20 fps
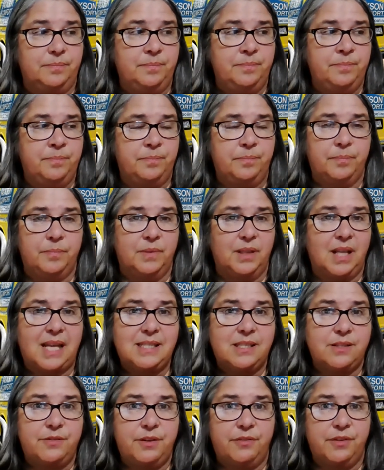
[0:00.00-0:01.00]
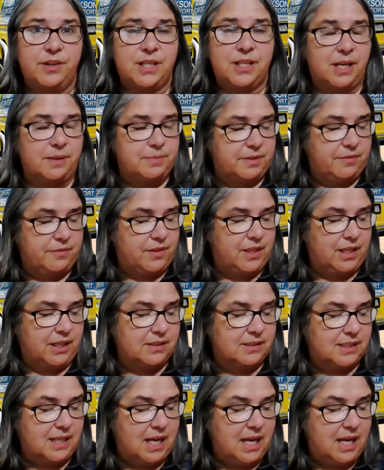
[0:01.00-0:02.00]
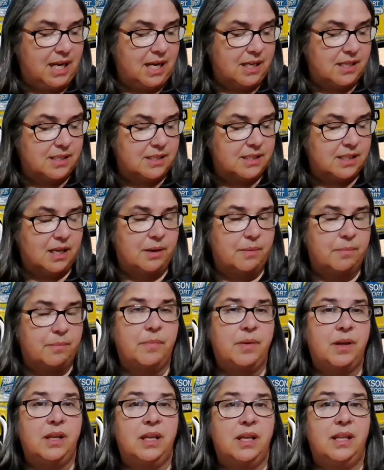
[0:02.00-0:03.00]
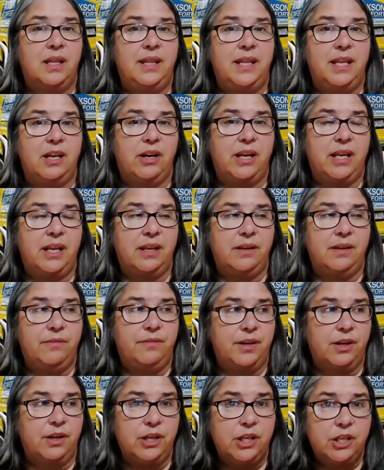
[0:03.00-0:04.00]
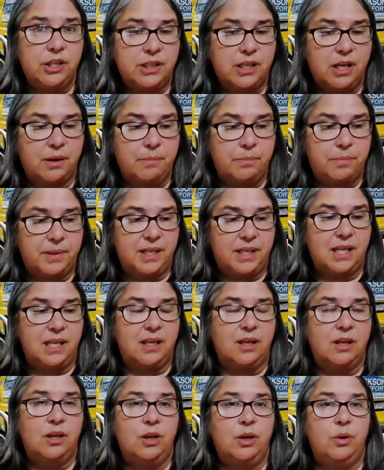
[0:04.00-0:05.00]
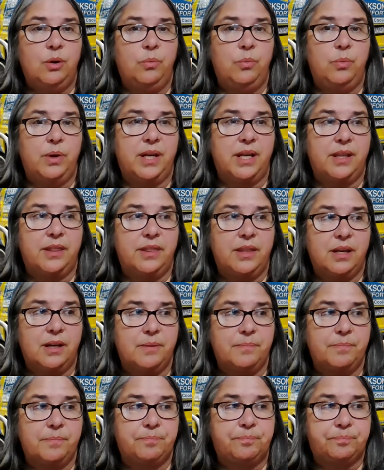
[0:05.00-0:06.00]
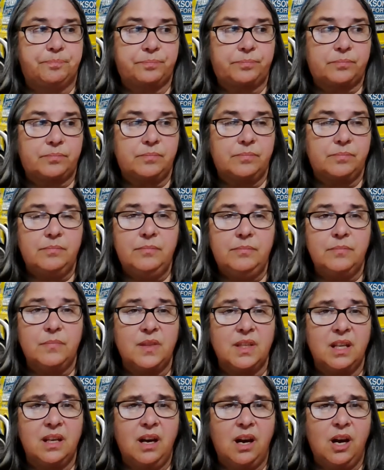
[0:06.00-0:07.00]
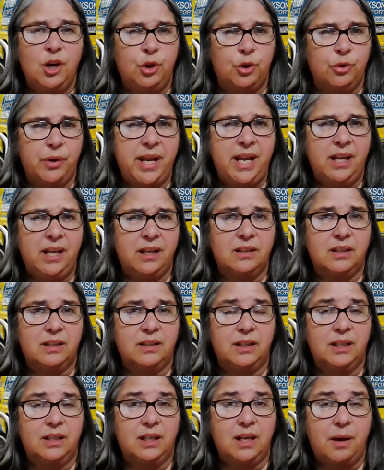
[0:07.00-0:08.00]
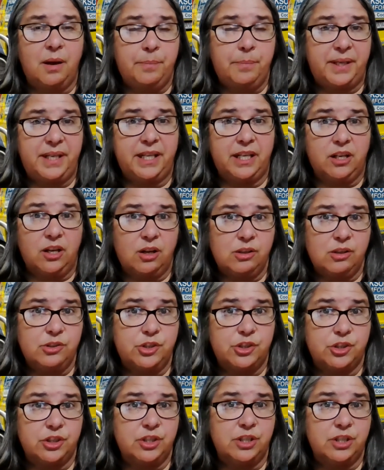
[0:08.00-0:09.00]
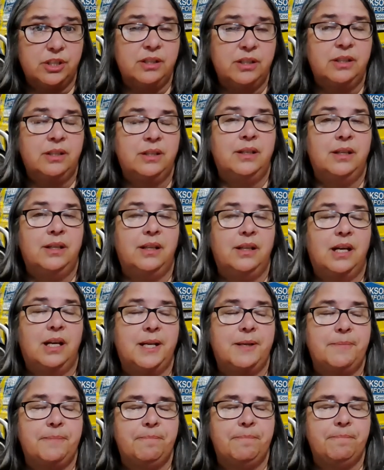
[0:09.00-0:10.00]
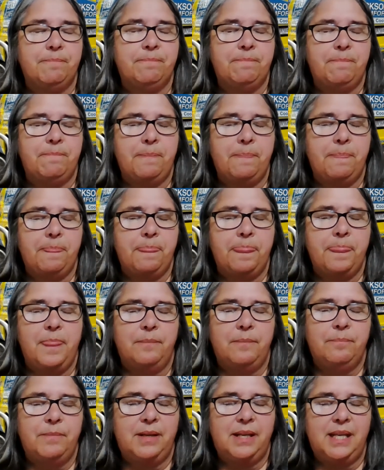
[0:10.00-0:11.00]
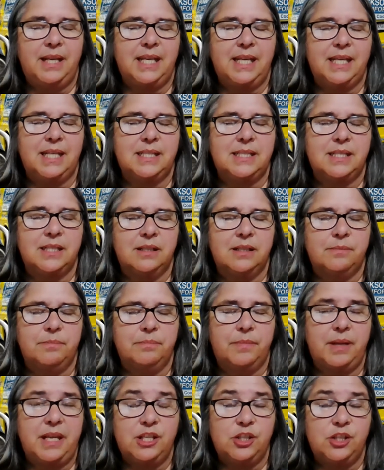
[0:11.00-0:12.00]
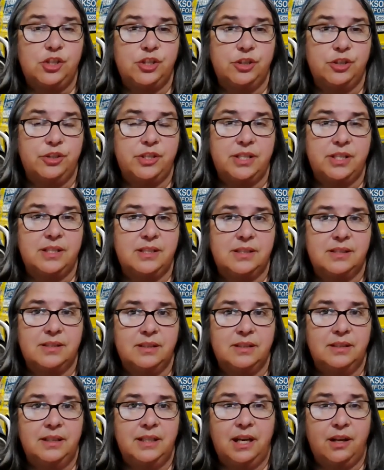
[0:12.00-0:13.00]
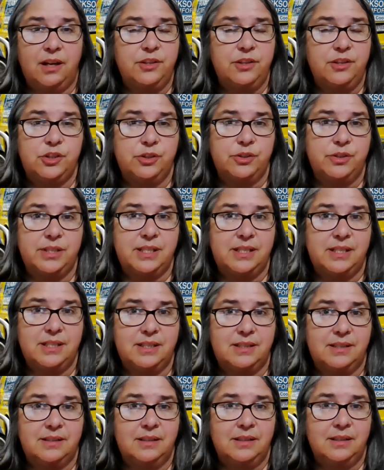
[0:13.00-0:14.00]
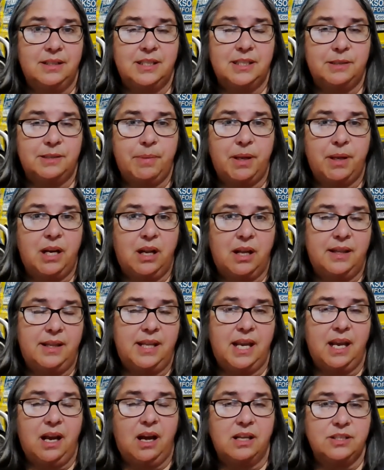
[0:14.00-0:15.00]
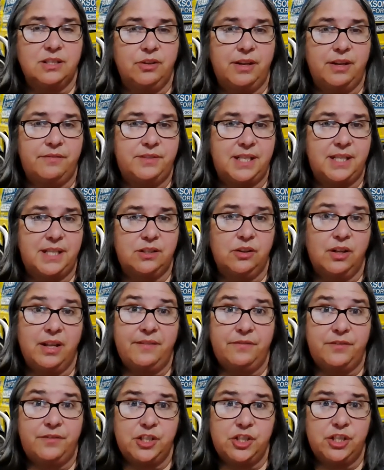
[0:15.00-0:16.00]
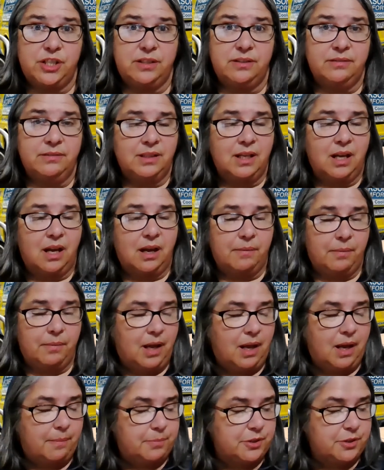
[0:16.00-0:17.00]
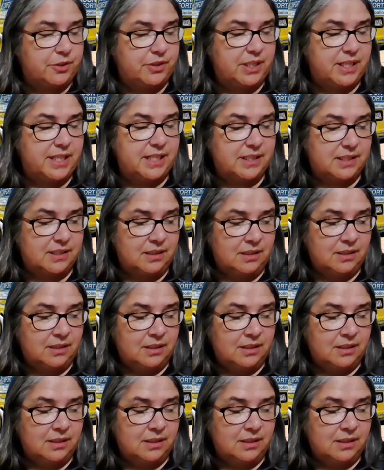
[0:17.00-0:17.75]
lots of different types of things. And they're a very good company with a great company culture, and insurance, health insurance is spot on. They also have dental and vision opportunities.